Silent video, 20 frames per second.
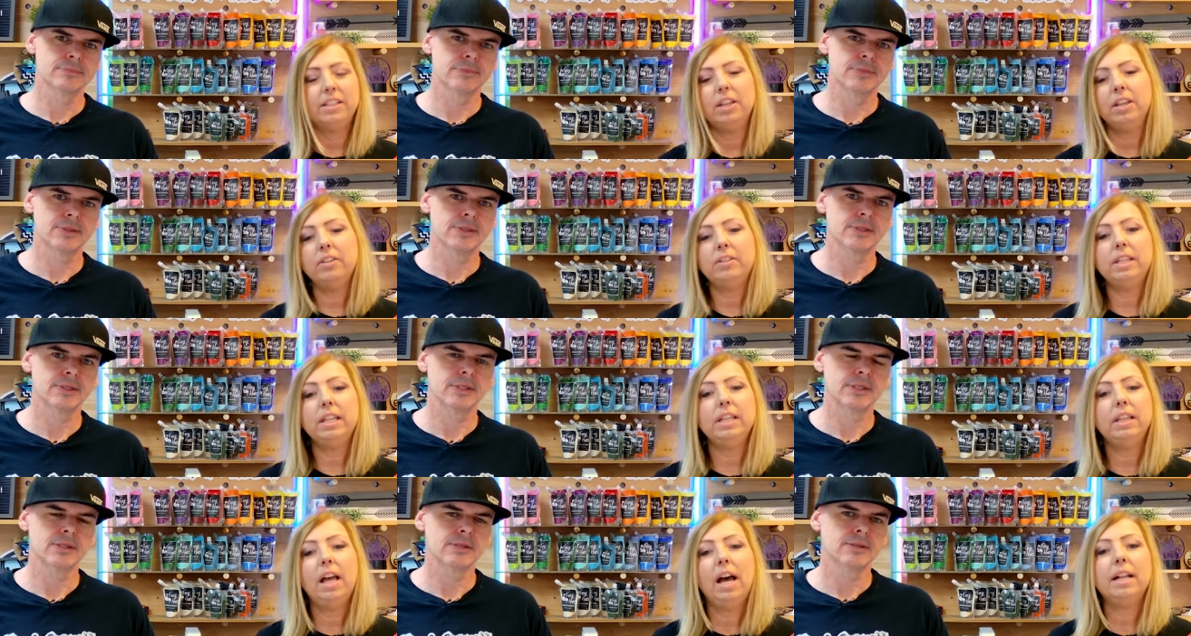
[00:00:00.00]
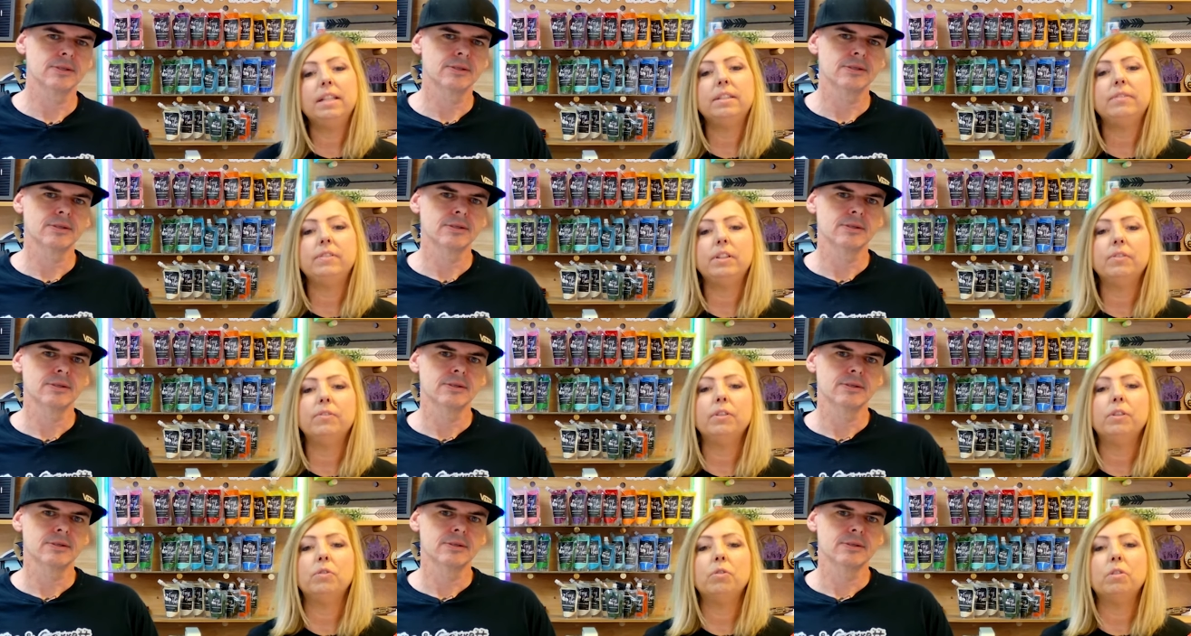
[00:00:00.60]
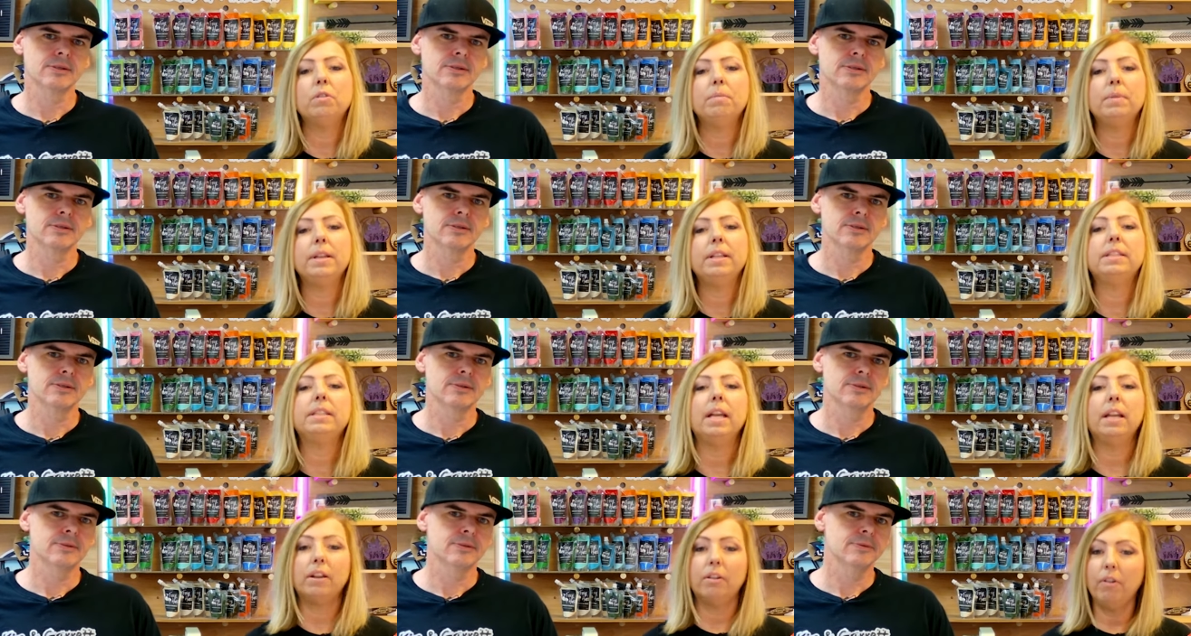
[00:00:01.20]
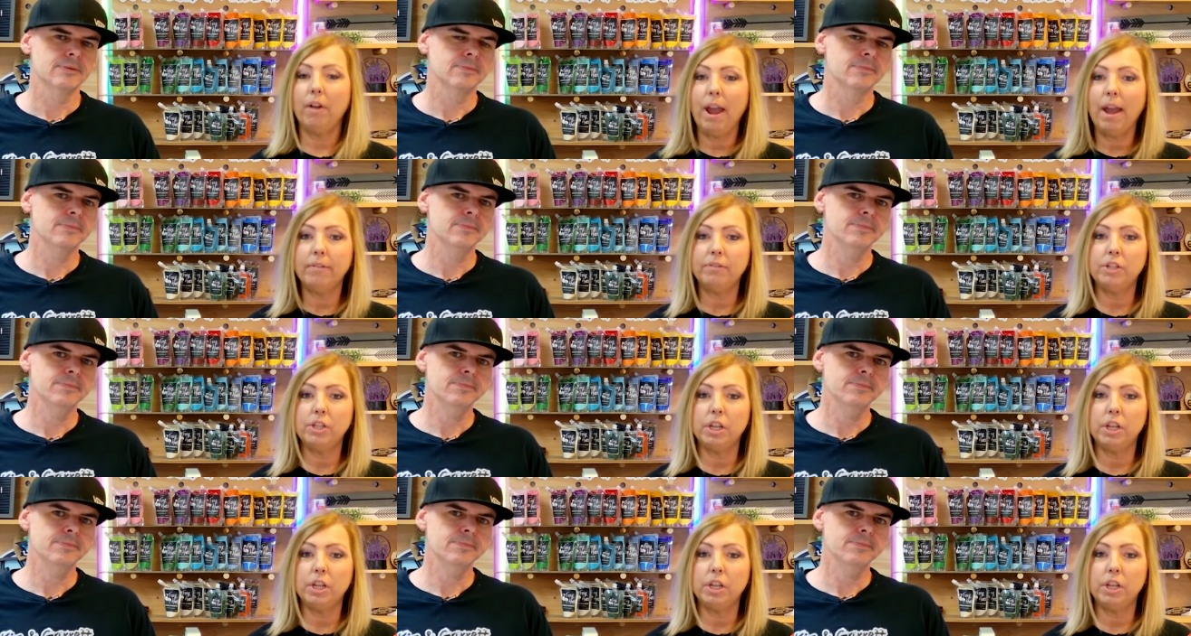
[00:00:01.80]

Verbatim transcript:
Speaker 1: So you see lots of different ornaments at a craft